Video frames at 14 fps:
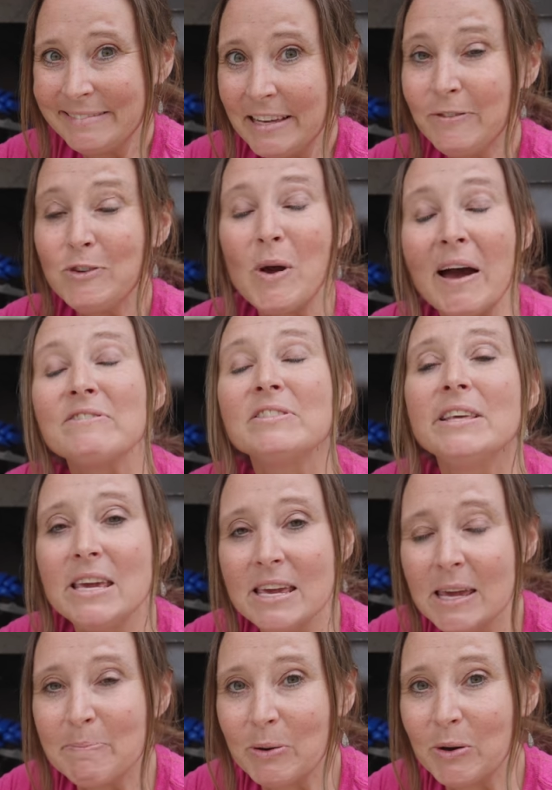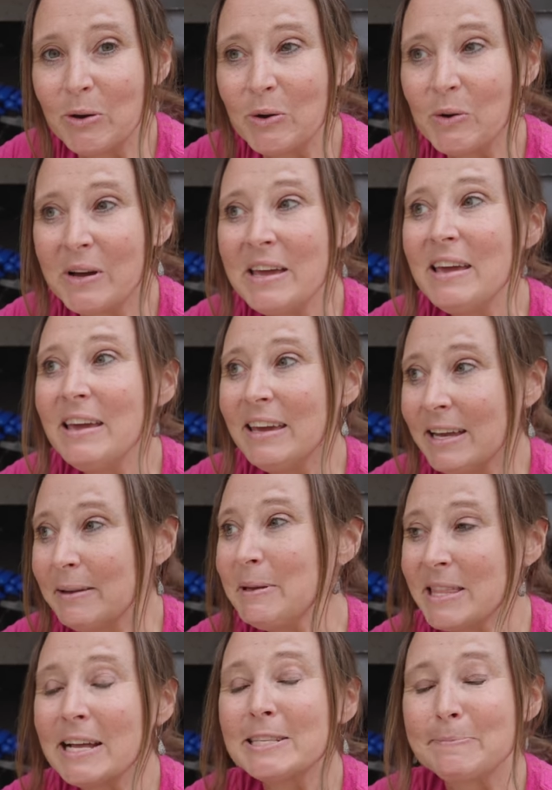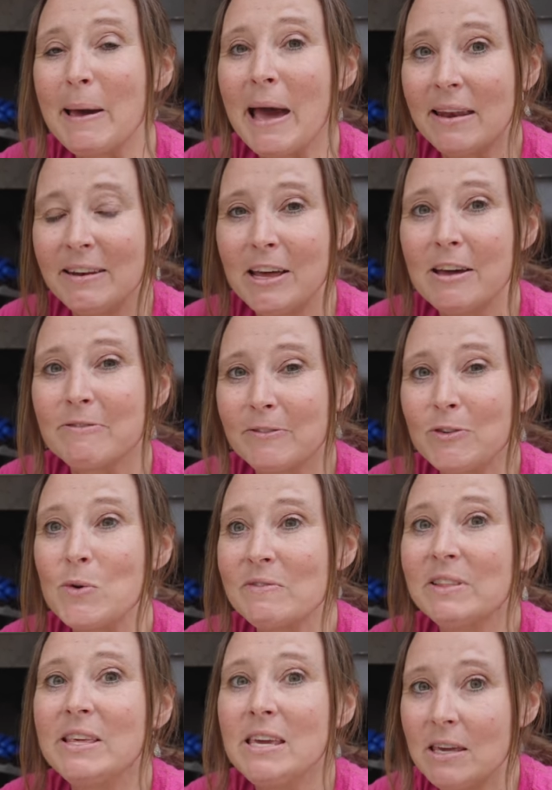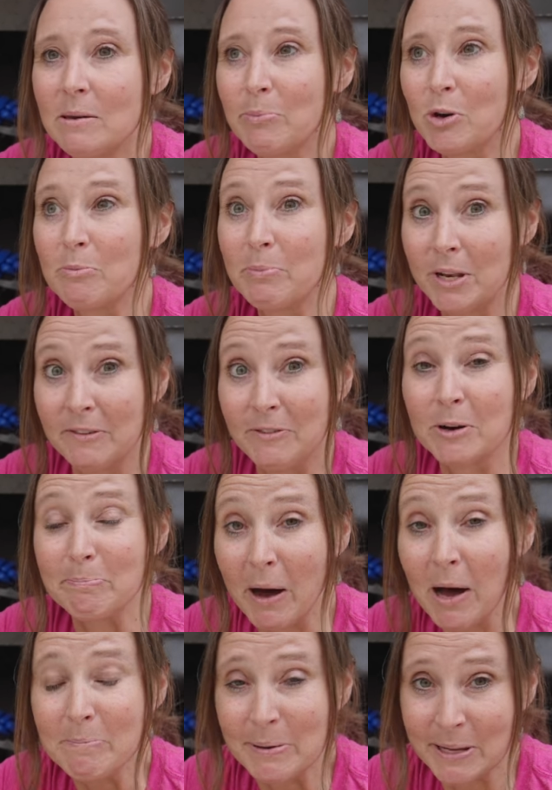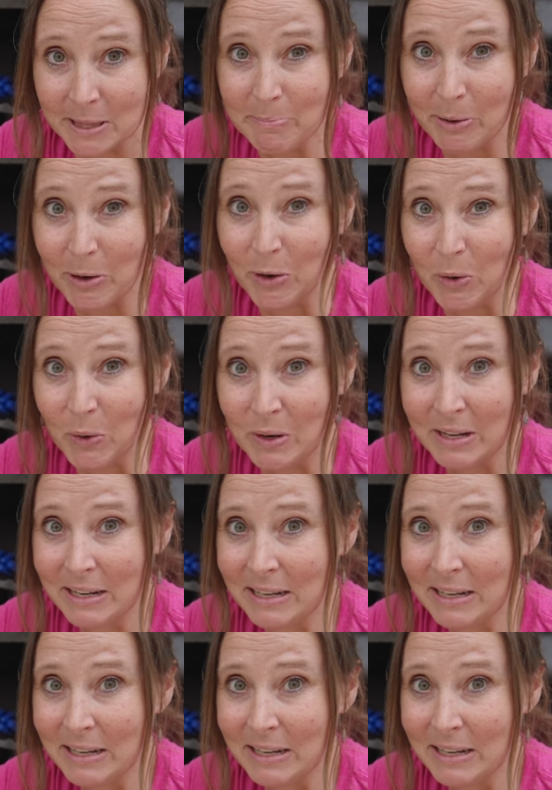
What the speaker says: If you have leaky poo, I mean, that's bad enough if you have leaky poo, but if you're pumping the poo,